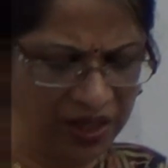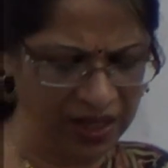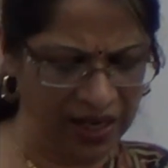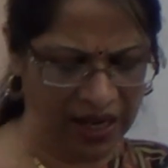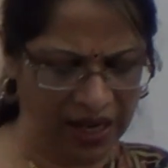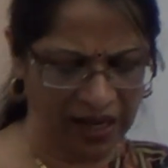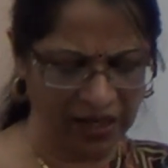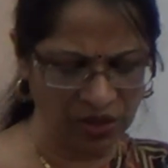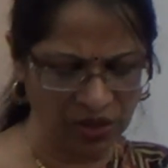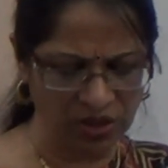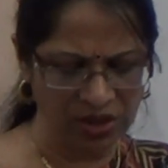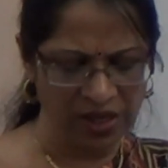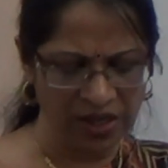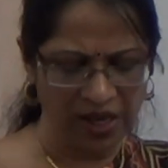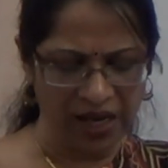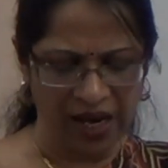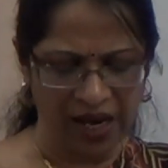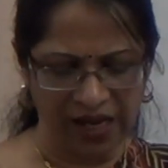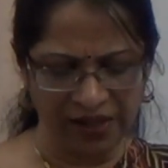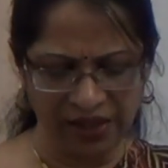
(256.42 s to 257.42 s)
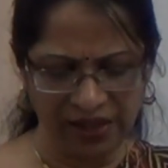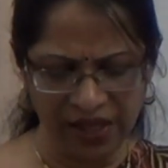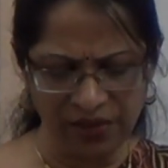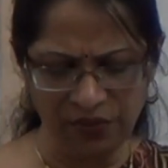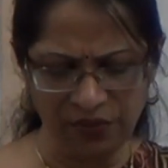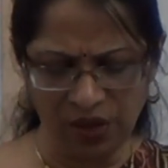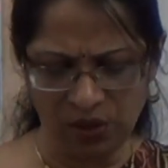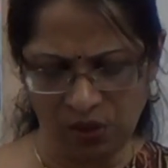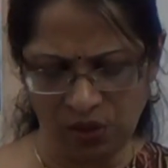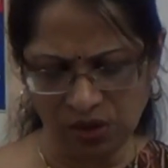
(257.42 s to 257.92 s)
hatched? And then
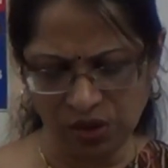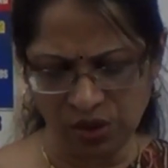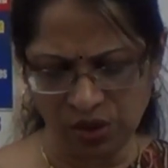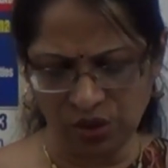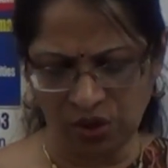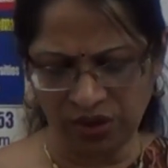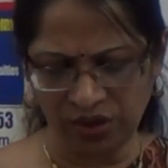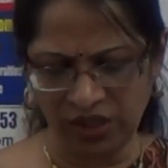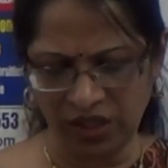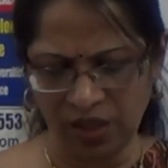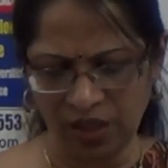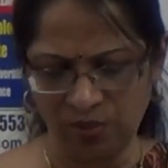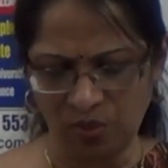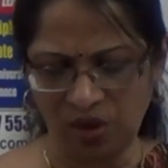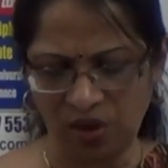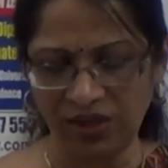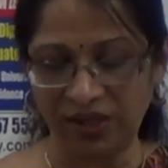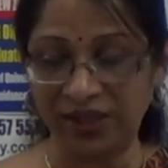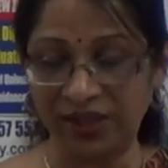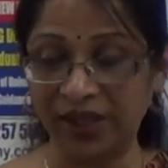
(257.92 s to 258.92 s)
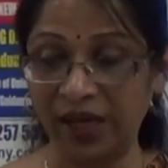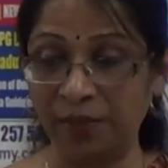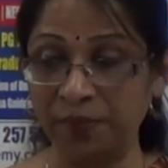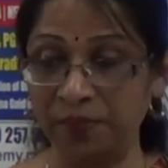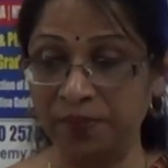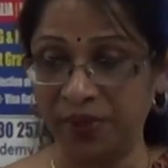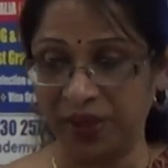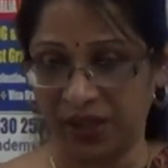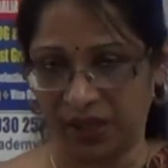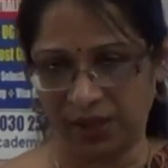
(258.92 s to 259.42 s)
we are also talking about
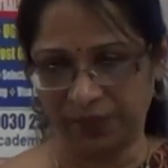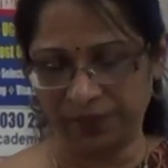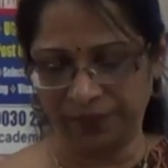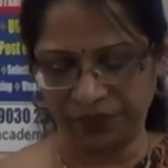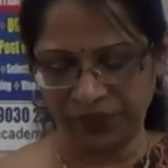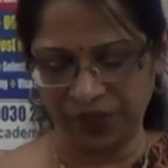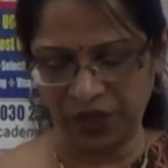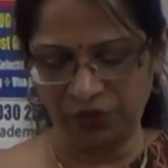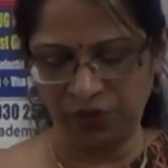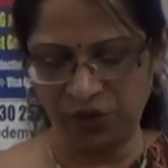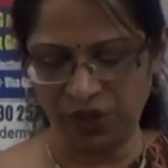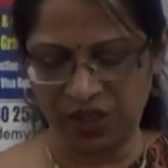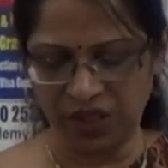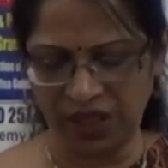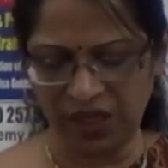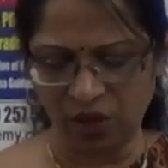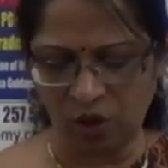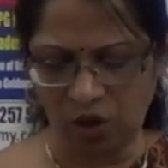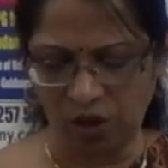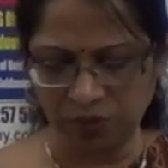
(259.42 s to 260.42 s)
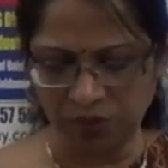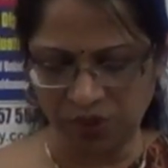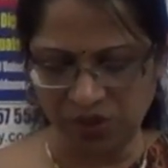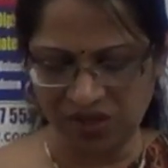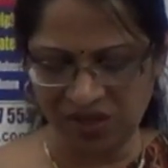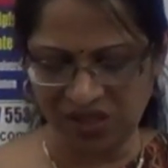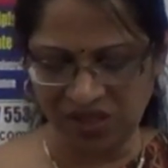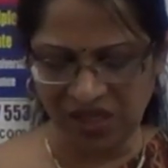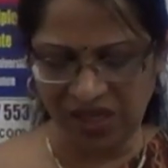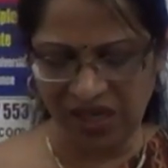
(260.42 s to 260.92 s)
number. If you take option
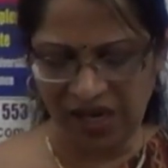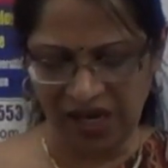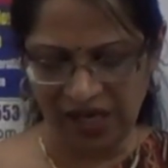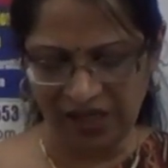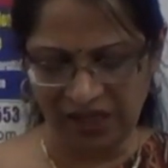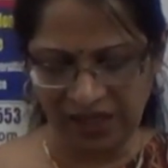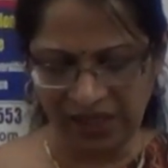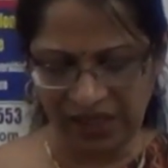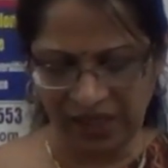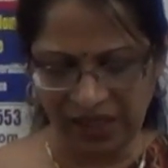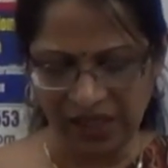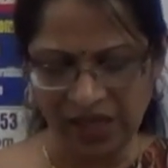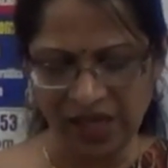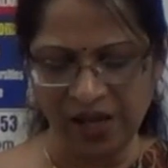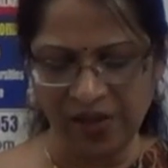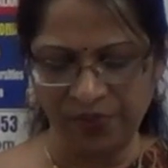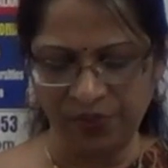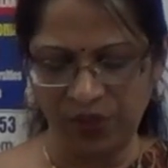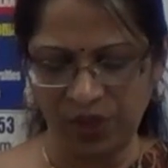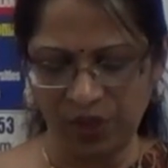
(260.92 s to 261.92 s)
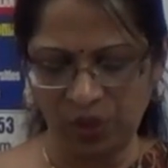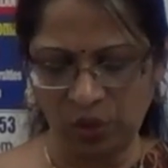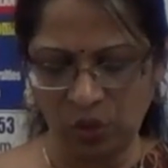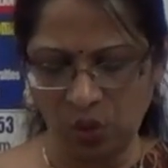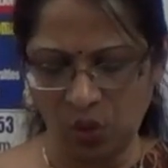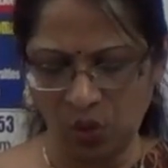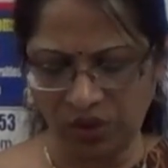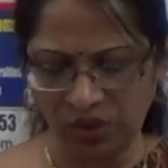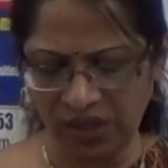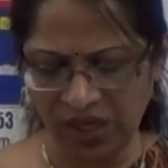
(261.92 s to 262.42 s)
C and D, the
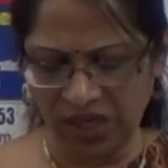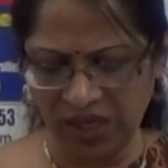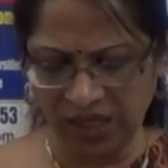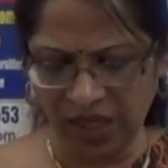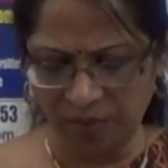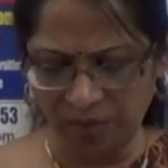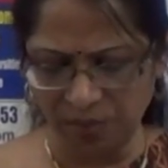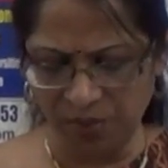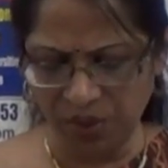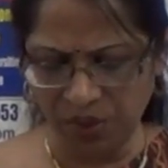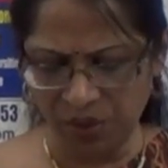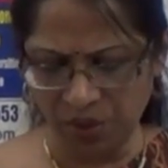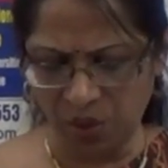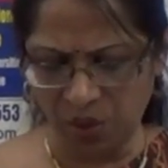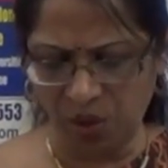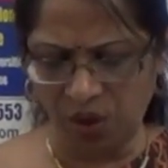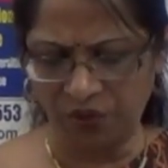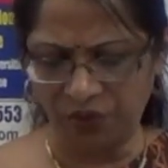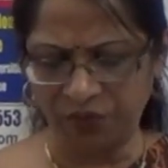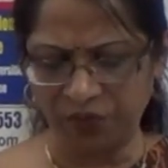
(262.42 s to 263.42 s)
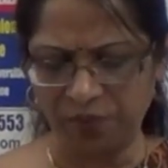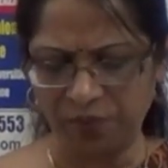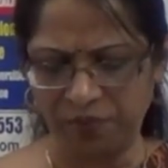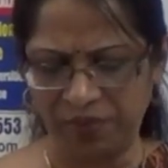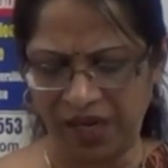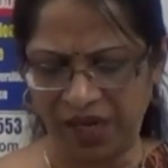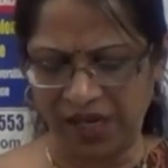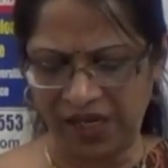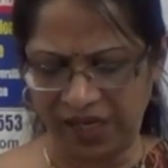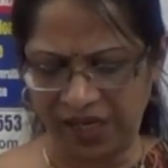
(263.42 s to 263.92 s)
total number of
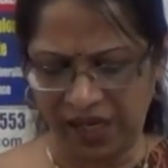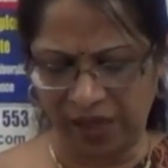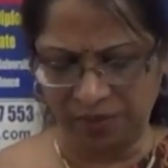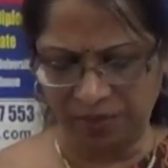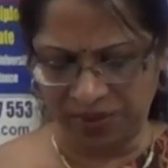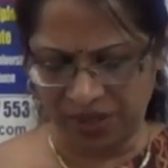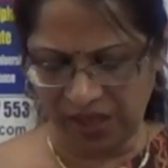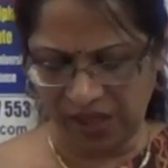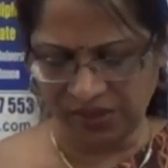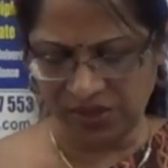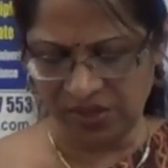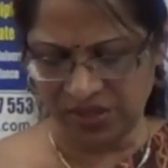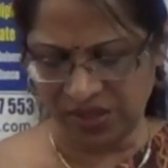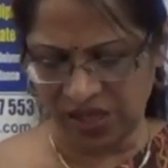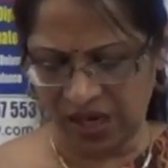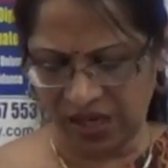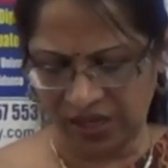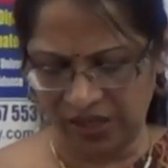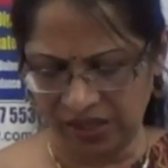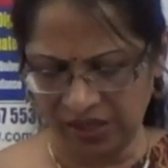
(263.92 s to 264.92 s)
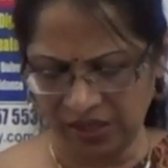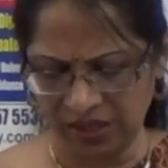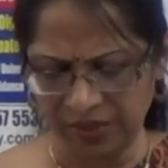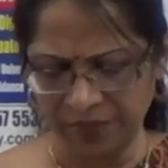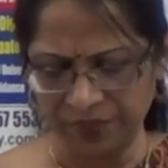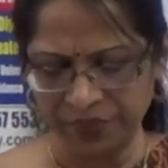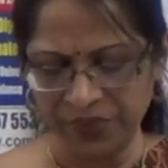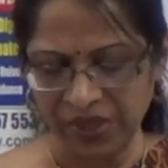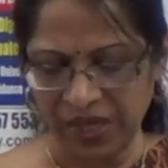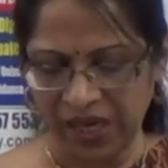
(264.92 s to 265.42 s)
male game ducks is higher,
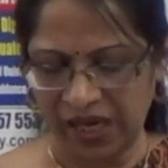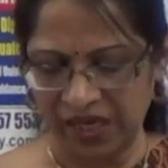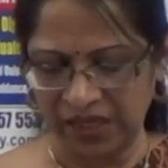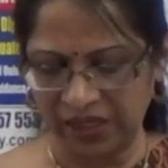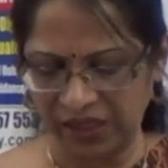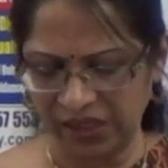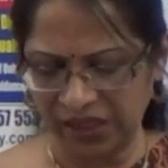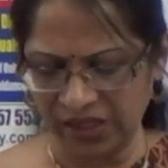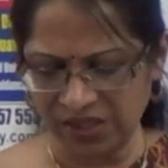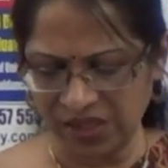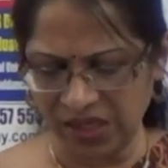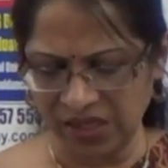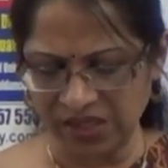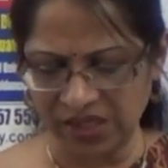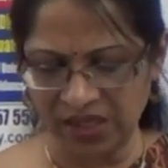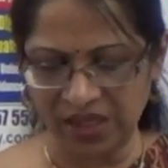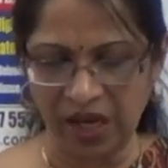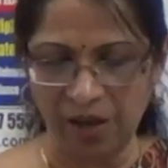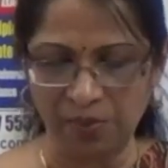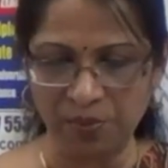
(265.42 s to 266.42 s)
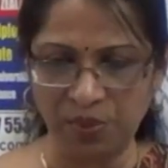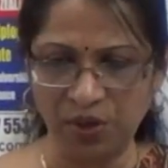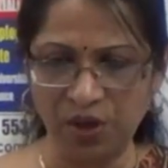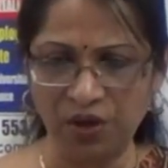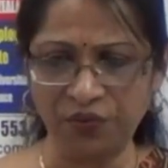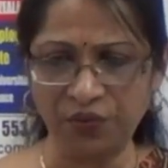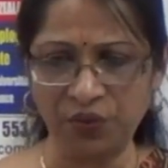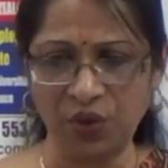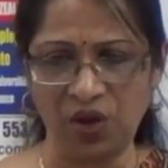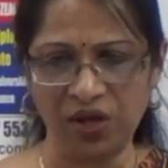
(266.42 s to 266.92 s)
and D says the number
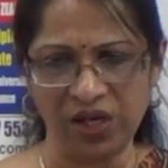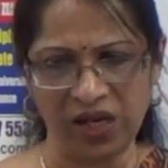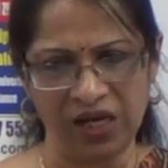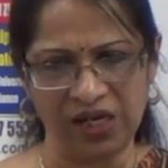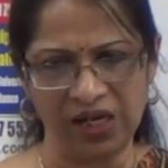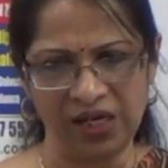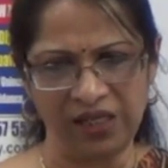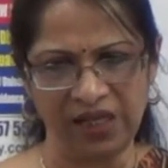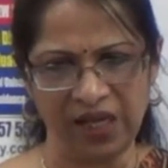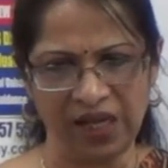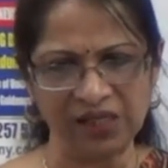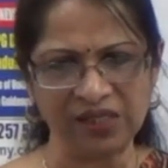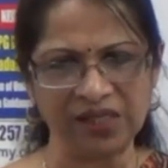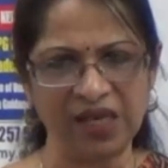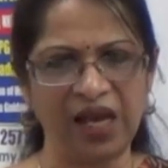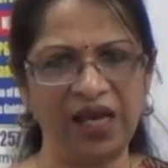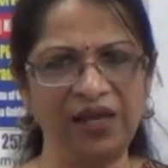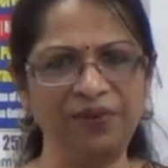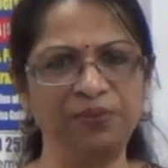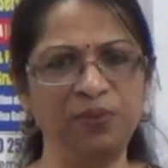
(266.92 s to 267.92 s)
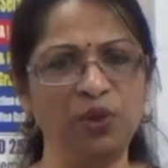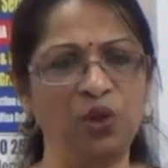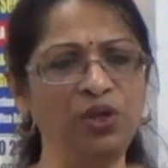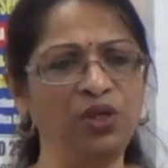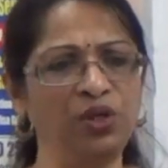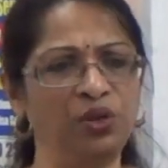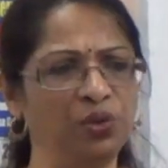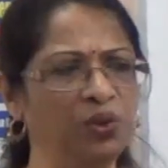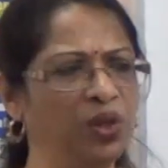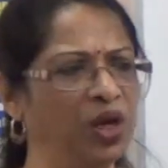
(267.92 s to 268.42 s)
of non-adult ducks, I am going
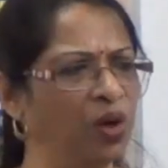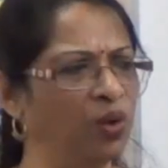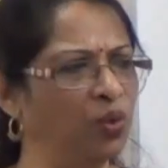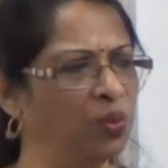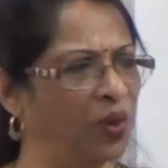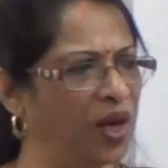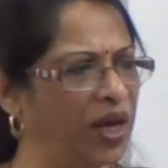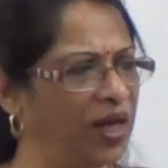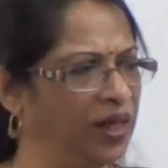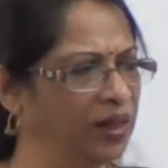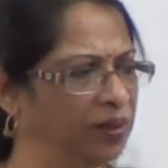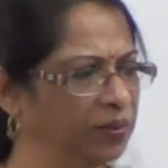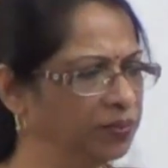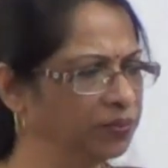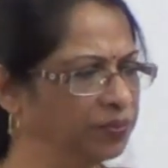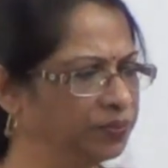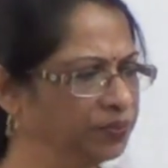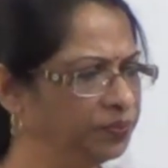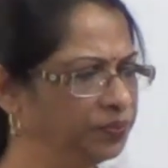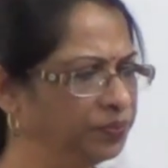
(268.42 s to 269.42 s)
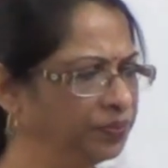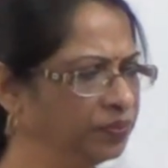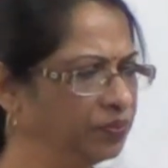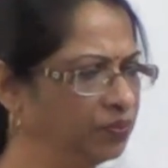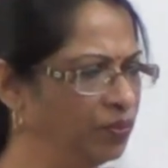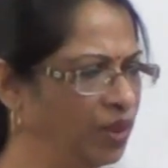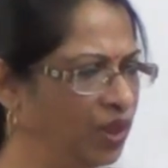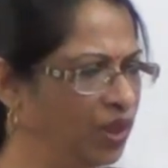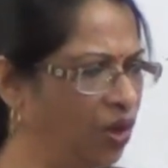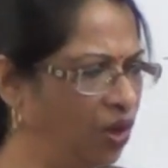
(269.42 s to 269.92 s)
to rule out. Why?
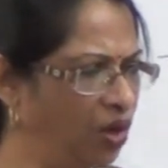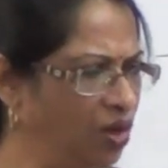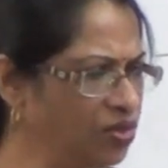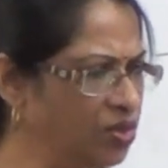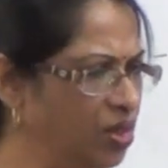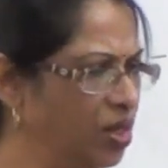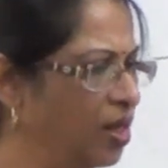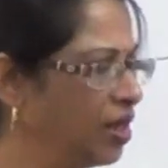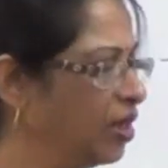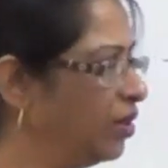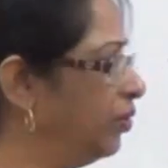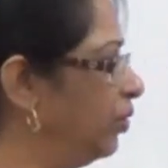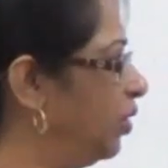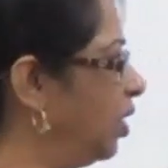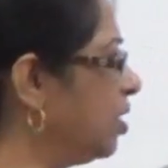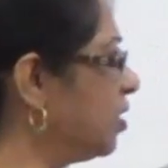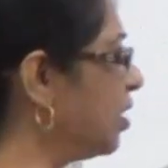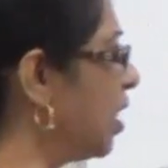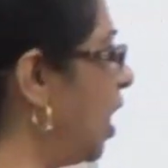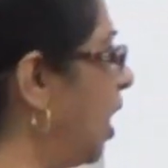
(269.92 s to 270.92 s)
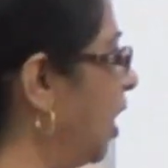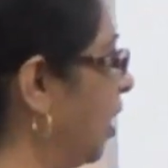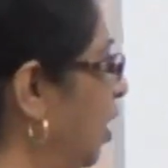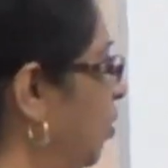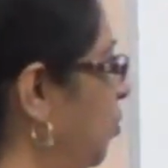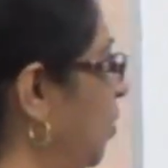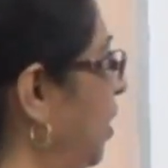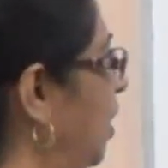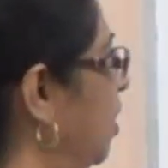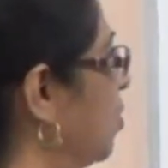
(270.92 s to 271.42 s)
Because this
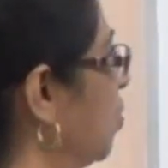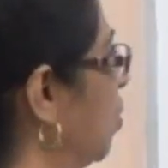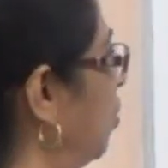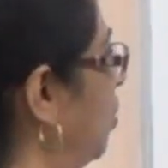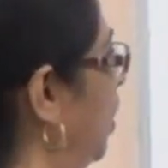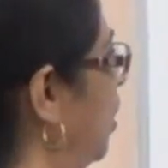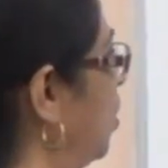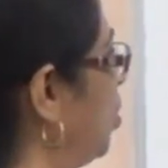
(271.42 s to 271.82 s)
argument is only